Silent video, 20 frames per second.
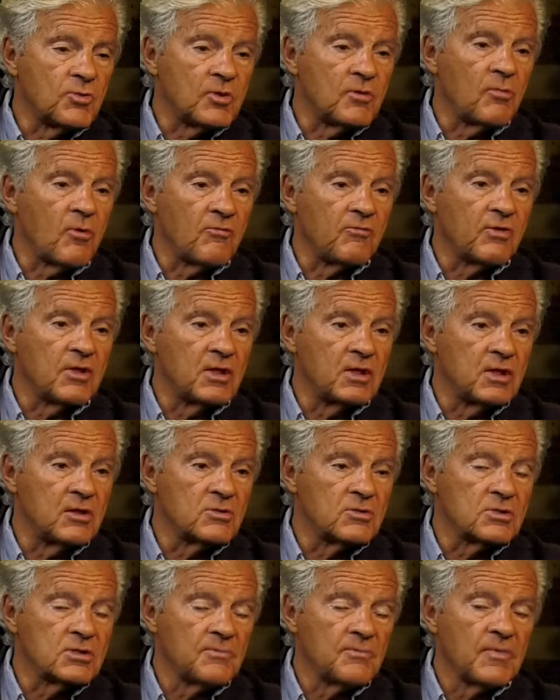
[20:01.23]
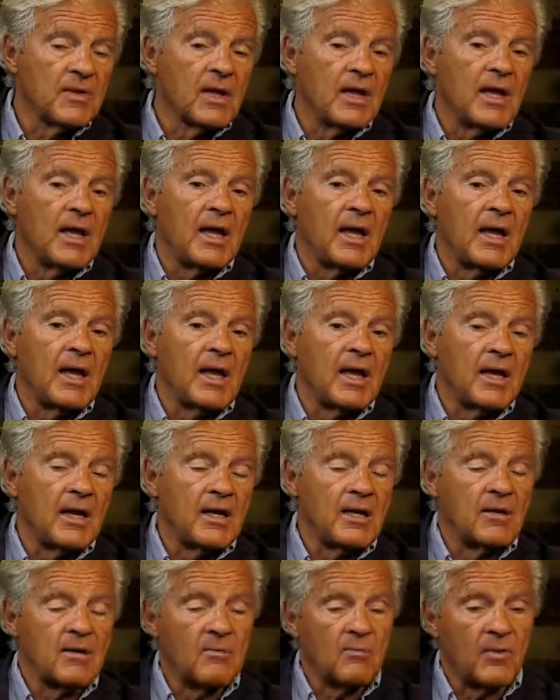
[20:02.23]
him over the years.
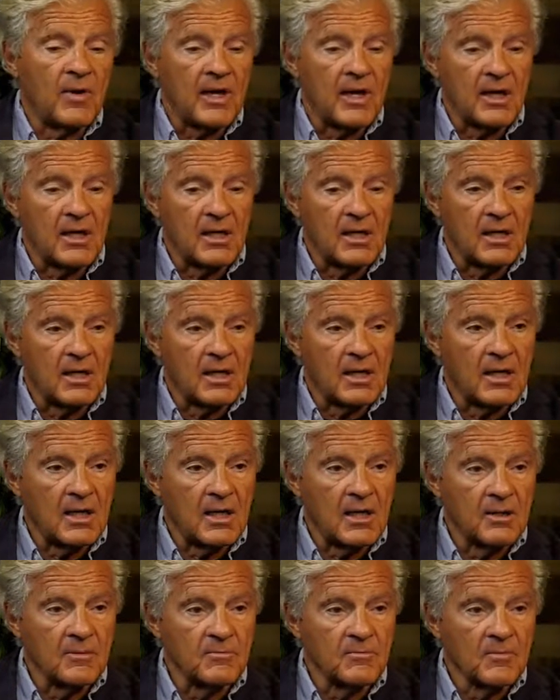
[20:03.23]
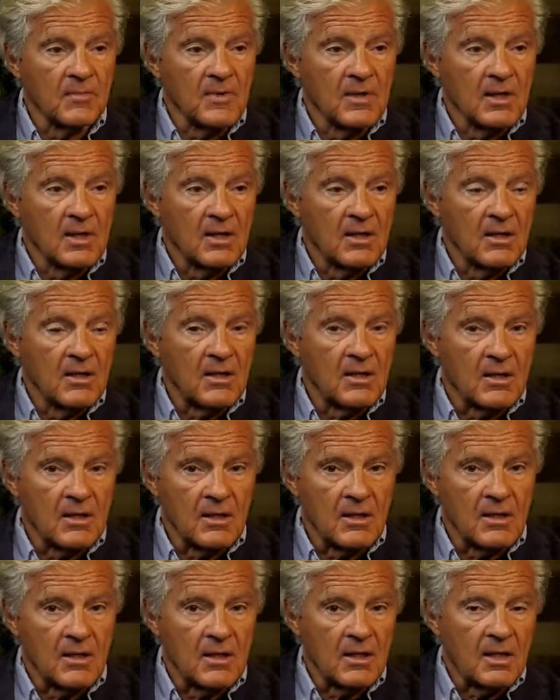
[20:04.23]
And when
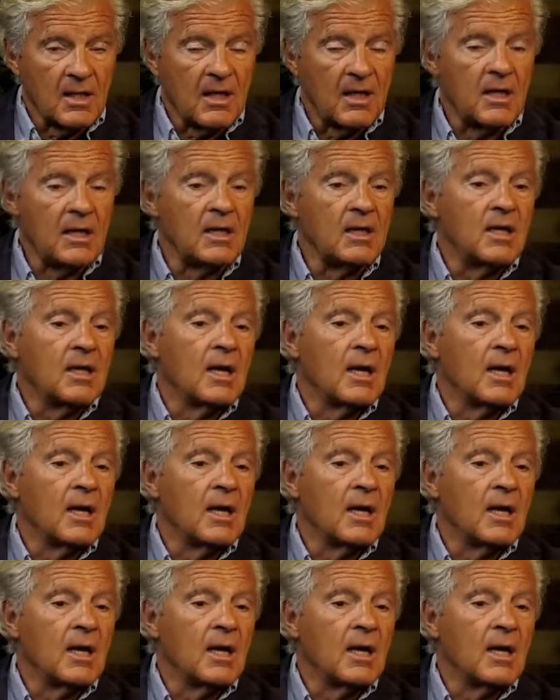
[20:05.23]
he